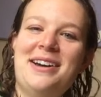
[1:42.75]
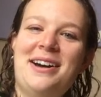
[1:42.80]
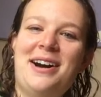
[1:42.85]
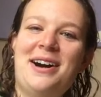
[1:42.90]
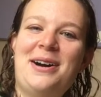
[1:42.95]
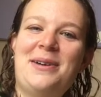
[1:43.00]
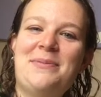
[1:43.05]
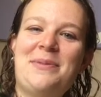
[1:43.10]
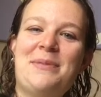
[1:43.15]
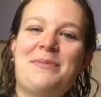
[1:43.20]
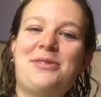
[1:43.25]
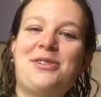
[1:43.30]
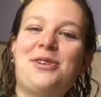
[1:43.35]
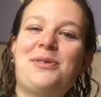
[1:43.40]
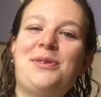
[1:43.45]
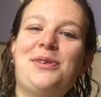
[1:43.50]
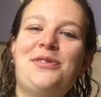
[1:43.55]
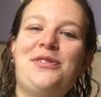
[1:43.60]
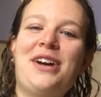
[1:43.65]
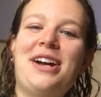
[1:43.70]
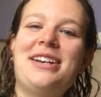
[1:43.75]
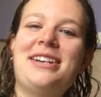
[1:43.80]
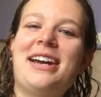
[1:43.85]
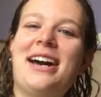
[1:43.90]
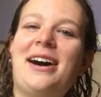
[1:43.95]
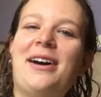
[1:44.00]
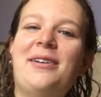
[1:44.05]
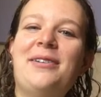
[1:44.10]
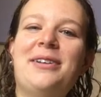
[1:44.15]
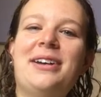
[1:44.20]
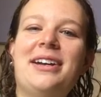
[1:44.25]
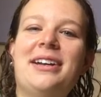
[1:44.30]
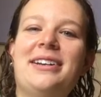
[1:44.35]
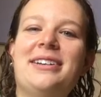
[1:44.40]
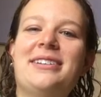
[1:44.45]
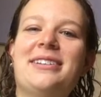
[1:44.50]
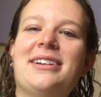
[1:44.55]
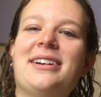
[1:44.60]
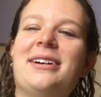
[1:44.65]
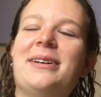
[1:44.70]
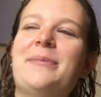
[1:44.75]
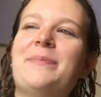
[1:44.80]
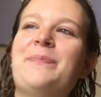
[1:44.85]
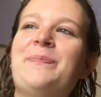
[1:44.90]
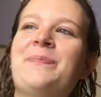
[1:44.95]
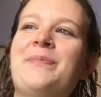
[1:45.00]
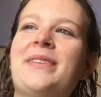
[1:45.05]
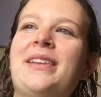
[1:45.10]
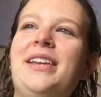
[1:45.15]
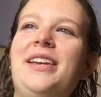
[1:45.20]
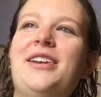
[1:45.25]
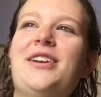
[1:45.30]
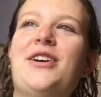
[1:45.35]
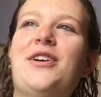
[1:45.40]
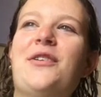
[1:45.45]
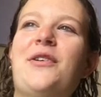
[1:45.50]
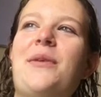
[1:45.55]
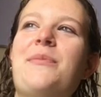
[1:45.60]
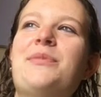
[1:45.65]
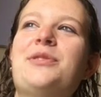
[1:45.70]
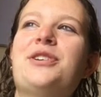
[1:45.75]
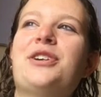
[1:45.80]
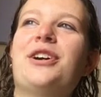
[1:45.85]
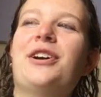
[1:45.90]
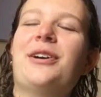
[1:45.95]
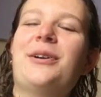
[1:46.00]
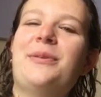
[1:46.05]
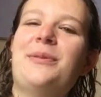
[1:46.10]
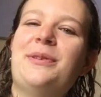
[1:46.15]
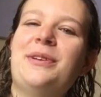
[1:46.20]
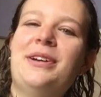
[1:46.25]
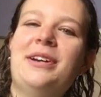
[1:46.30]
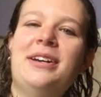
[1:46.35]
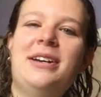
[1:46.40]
I'm sure we'll find out, and I'm sure